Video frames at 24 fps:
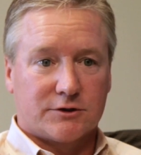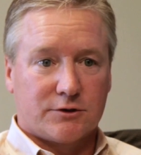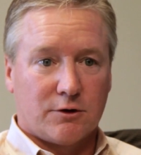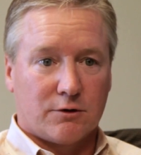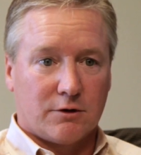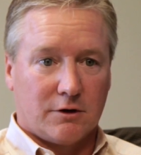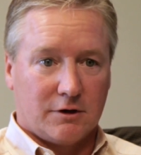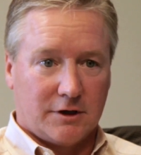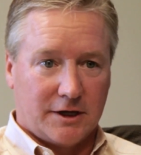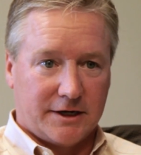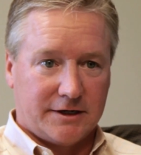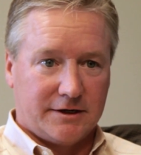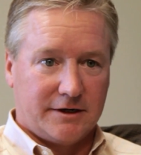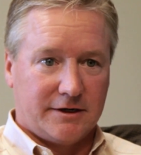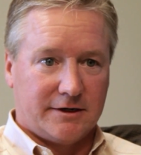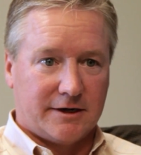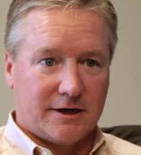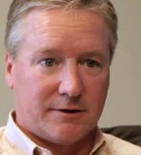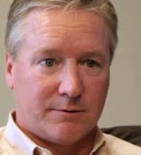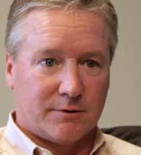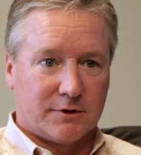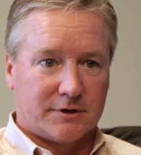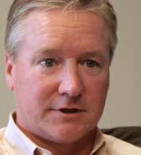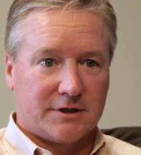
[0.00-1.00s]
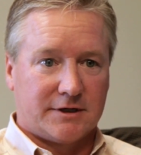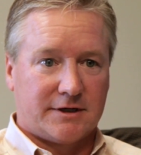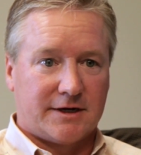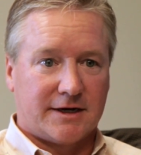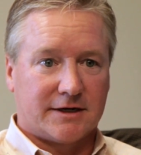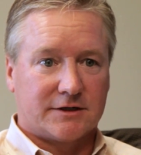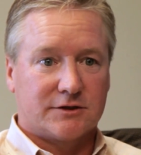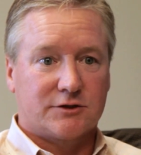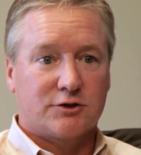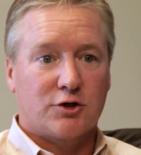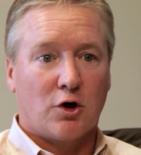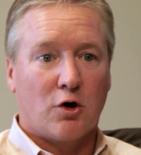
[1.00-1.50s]
Total Lightning Network
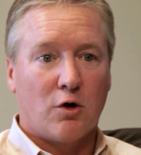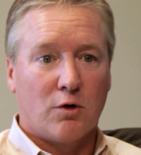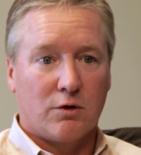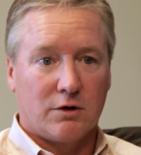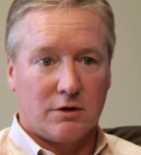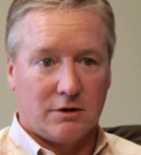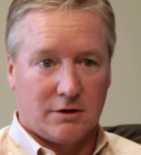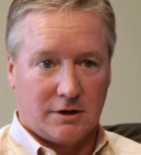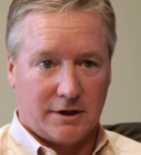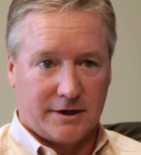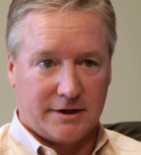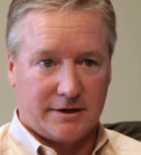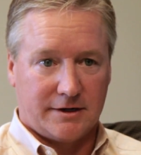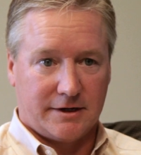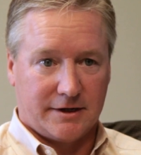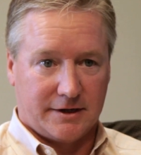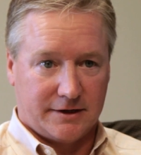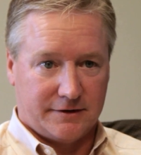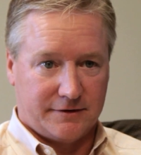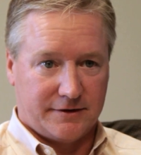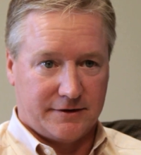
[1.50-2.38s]
detects total lightning in